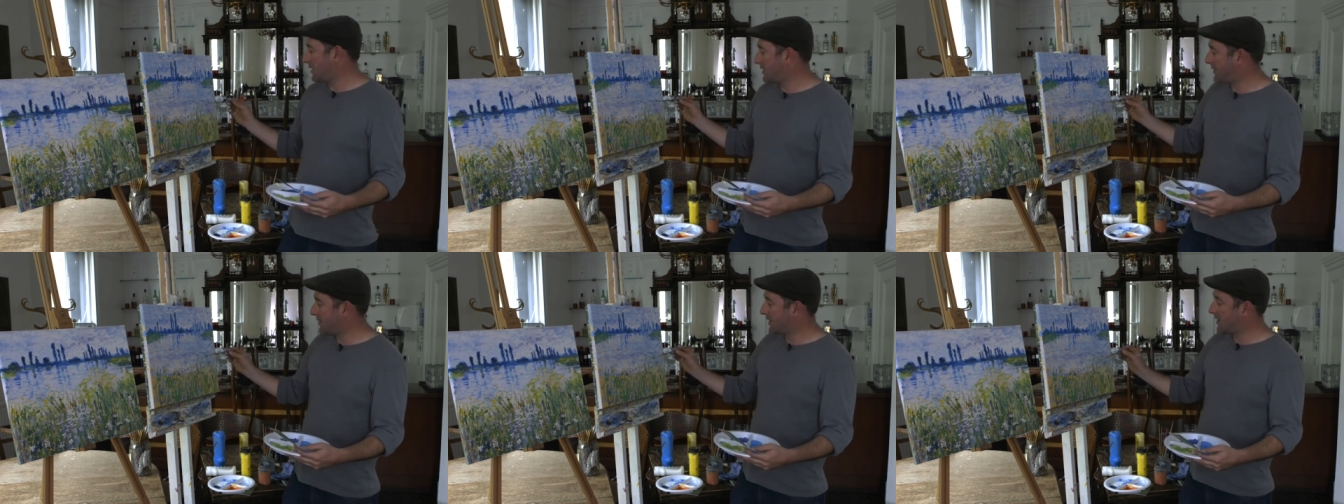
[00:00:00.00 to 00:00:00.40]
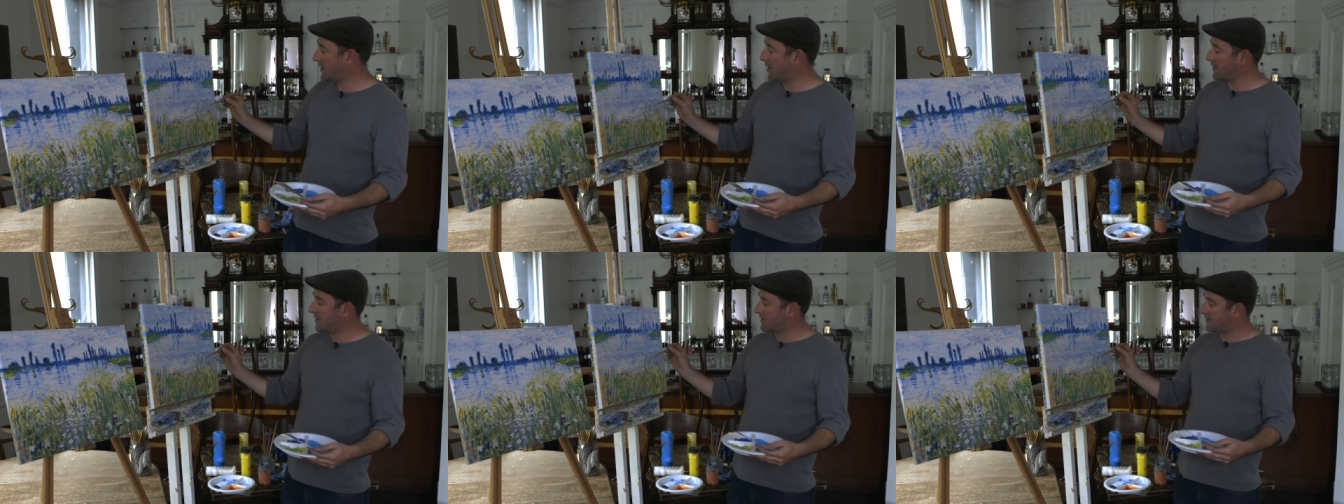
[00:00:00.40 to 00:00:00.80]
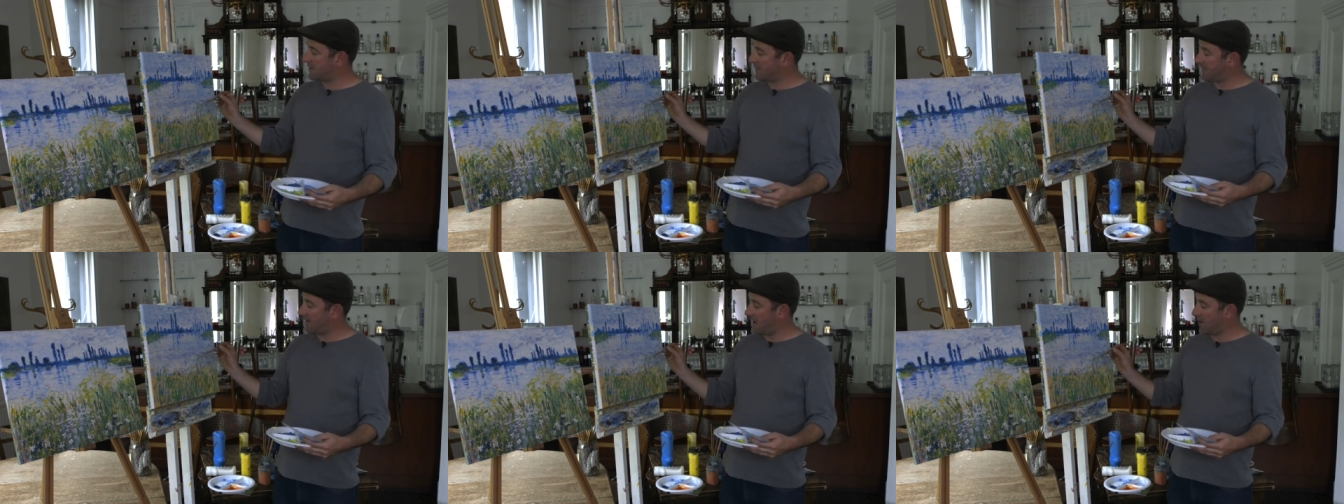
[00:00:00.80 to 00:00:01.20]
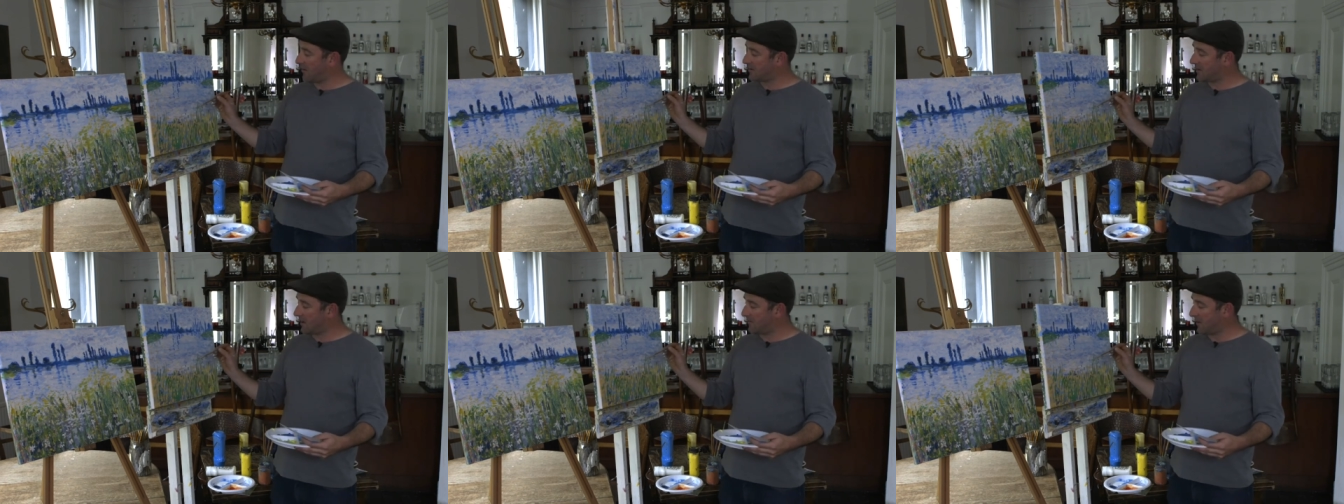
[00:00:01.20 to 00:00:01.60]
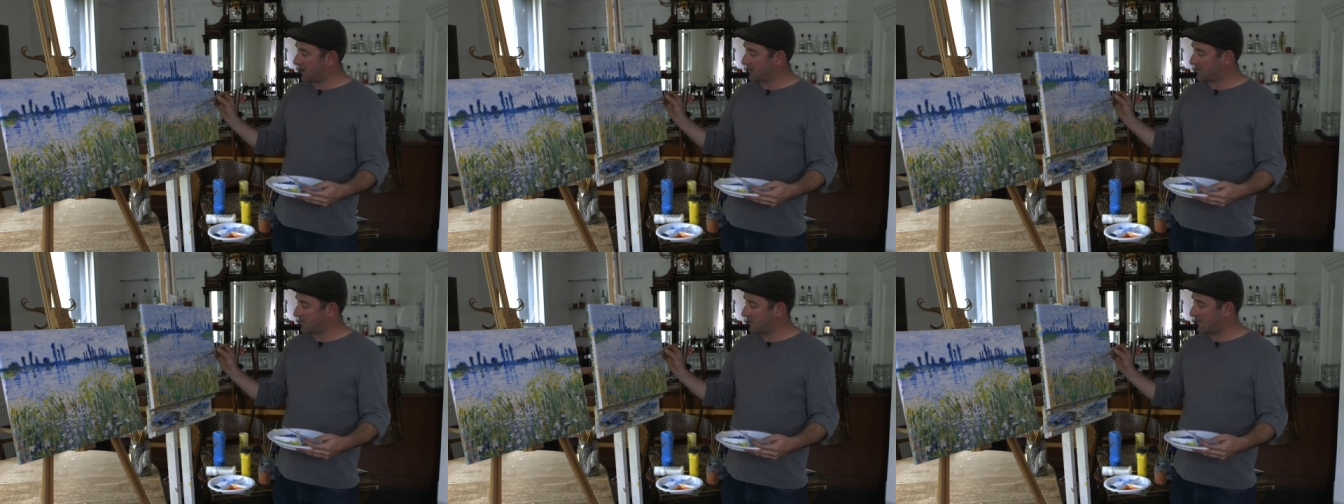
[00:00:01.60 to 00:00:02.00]
you're thinking, oh, the, the flowers, they
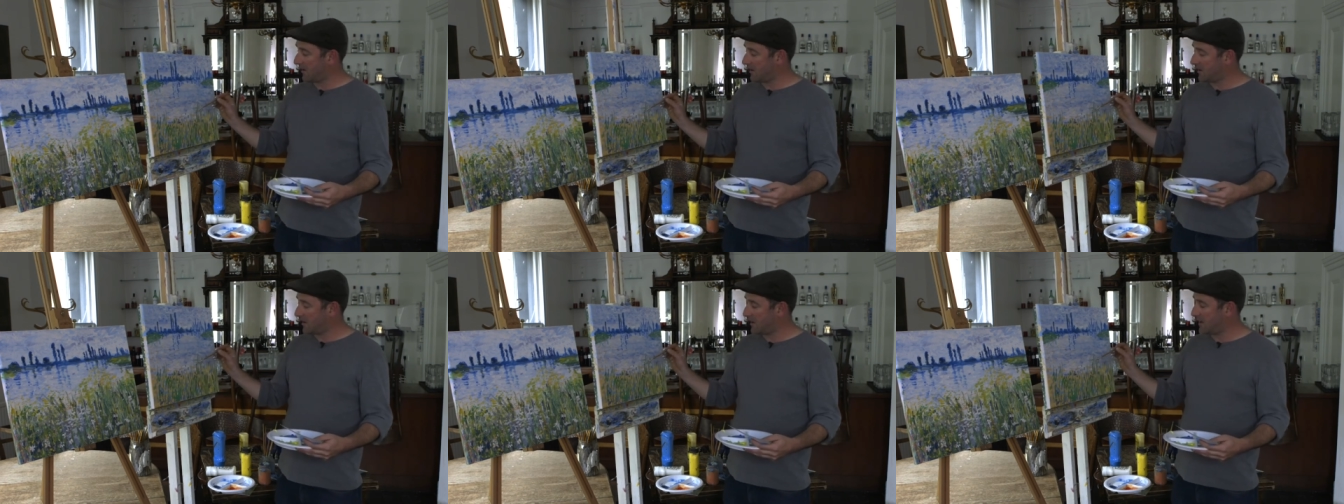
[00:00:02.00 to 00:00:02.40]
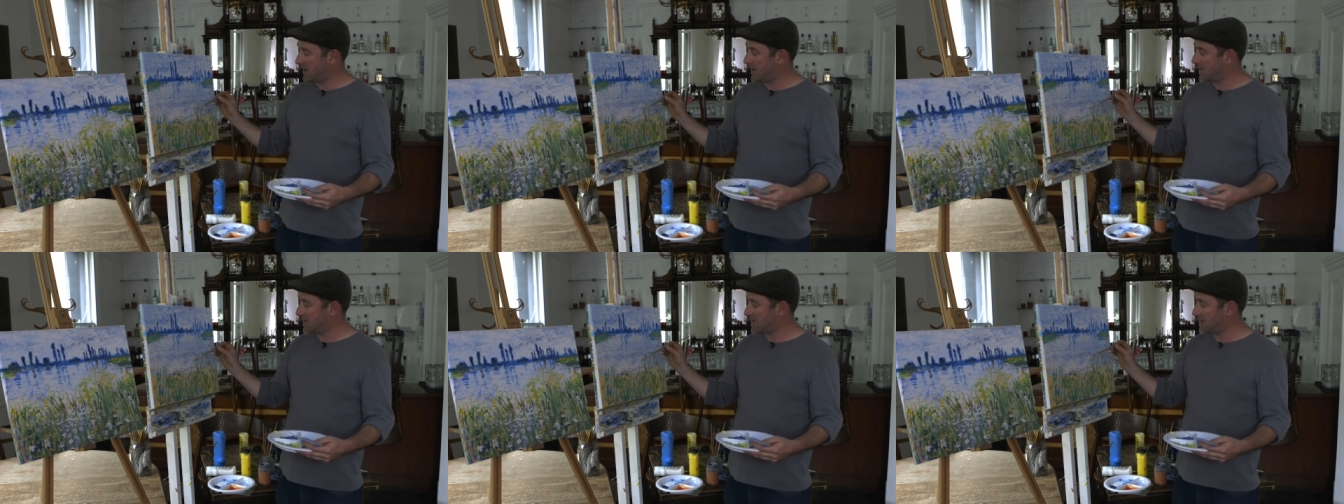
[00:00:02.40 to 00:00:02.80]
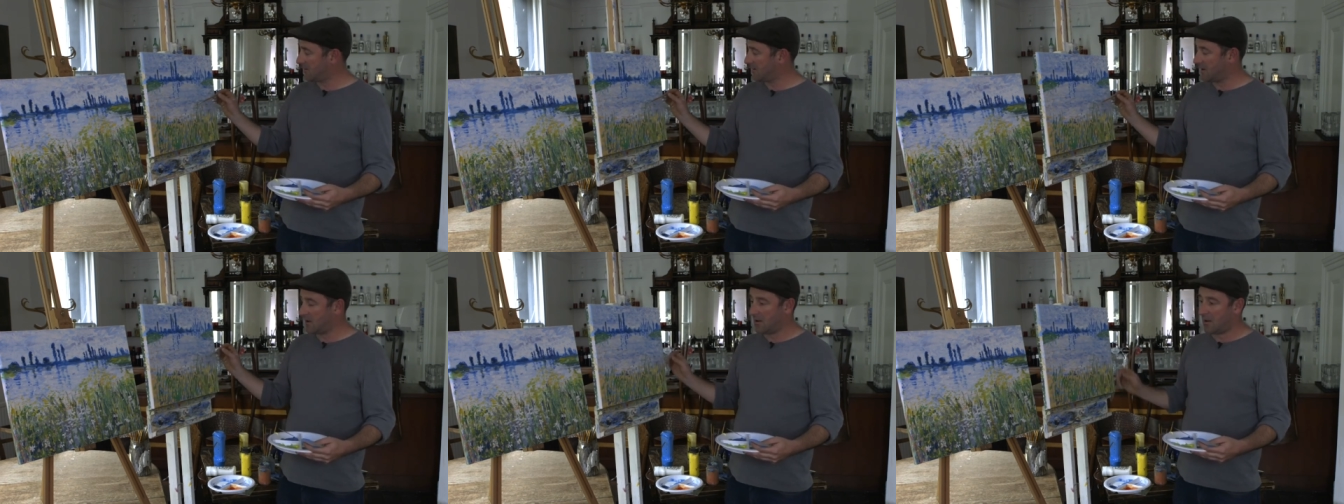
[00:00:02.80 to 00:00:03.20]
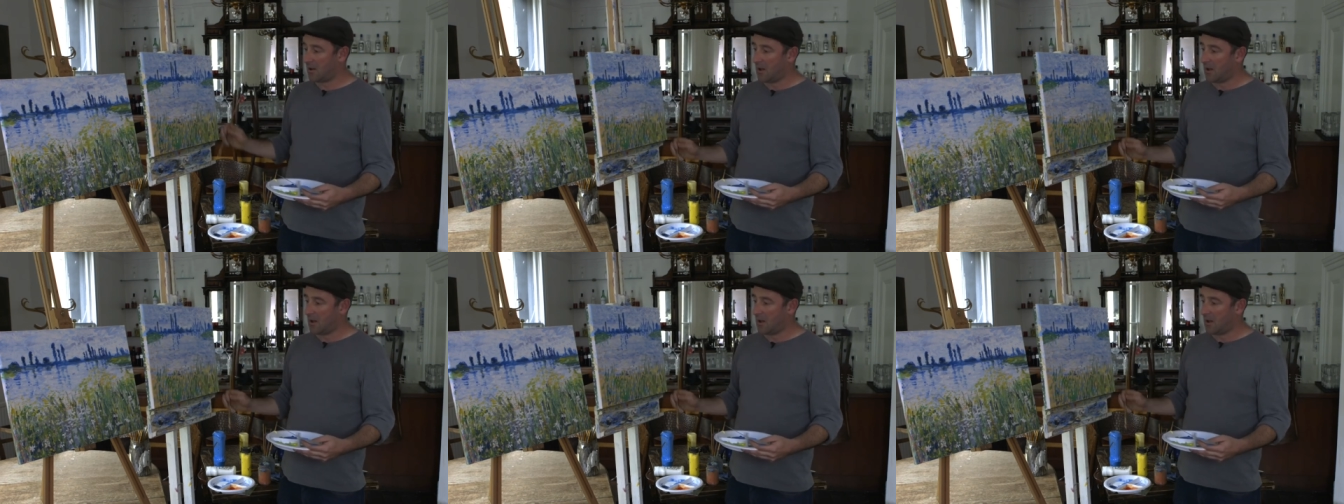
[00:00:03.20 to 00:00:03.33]
might sort of end here or something.